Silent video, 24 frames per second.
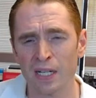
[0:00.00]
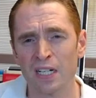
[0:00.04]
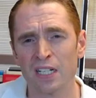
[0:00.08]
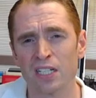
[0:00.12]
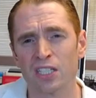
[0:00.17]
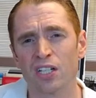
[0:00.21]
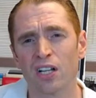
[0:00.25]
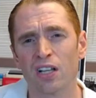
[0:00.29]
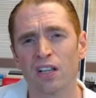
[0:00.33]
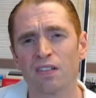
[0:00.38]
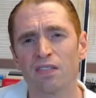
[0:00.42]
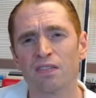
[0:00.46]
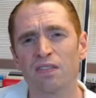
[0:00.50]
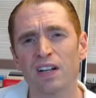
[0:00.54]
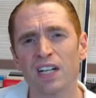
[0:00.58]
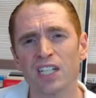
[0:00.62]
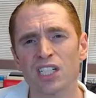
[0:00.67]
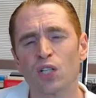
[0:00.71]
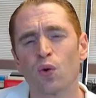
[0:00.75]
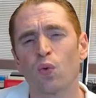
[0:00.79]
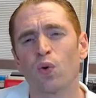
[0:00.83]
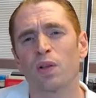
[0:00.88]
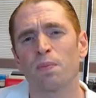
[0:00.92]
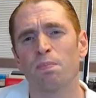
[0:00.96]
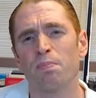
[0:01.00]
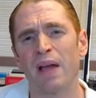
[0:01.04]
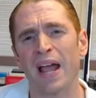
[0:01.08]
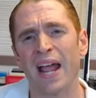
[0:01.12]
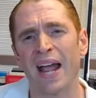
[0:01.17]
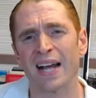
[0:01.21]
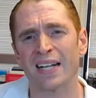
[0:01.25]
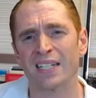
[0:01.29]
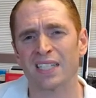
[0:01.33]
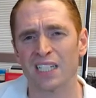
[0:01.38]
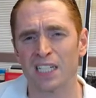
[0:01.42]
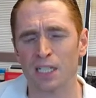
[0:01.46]
So the risk with
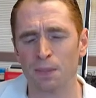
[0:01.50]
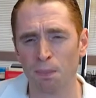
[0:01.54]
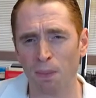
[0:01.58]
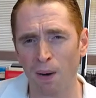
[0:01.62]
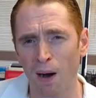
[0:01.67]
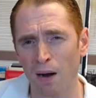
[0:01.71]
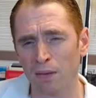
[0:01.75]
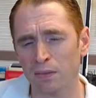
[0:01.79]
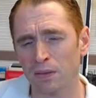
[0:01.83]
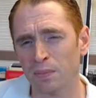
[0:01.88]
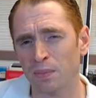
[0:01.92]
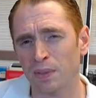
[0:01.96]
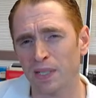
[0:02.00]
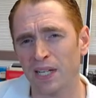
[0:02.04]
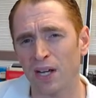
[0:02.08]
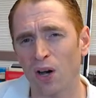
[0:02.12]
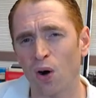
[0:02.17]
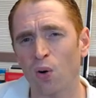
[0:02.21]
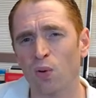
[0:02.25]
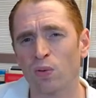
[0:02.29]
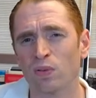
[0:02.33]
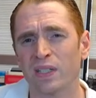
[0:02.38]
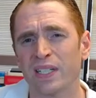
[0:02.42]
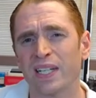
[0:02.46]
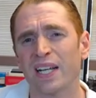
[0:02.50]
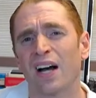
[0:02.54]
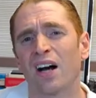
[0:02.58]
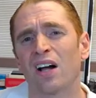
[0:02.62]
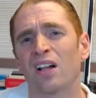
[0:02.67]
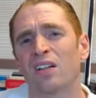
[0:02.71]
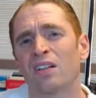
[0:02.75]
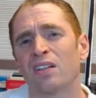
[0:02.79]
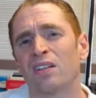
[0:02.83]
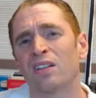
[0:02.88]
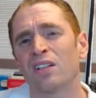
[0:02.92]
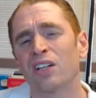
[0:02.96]
bands is probably only a
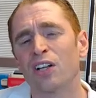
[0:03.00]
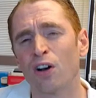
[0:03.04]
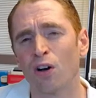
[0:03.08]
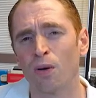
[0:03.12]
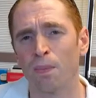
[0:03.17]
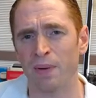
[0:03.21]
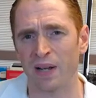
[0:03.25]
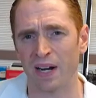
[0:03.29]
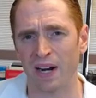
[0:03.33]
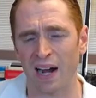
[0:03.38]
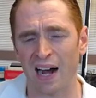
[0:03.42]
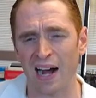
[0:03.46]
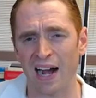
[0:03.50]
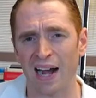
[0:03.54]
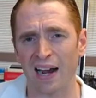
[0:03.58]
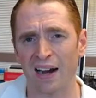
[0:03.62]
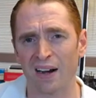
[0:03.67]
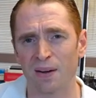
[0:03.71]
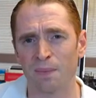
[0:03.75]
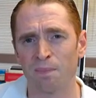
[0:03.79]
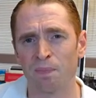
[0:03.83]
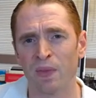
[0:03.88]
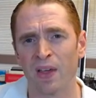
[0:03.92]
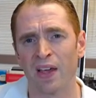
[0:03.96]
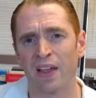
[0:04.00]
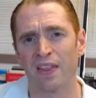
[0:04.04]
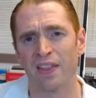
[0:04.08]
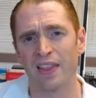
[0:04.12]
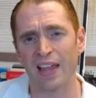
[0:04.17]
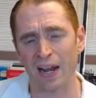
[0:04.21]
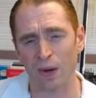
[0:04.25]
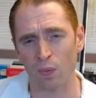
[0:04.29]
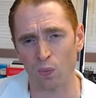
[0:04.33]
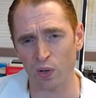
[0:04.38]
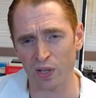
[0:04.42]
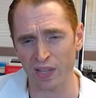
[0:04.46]
little bit higher
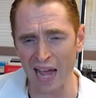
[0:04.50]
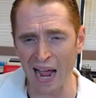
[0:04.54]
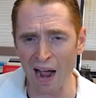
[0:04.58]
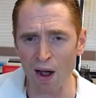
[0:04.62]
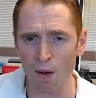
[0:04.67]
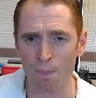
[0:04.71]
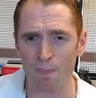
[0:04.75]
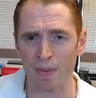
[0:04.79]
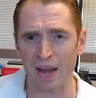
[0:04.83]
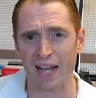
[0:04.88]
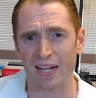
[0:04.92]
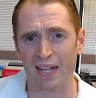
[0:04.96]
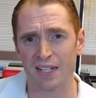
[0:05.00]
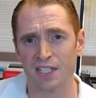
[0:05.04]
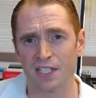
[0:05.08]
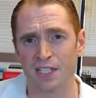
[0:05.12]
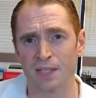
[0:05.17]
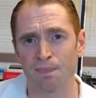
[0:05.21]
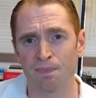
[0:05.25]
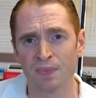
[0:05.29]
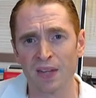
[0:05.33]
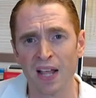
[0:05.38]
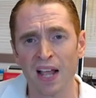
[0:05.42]
than without bands.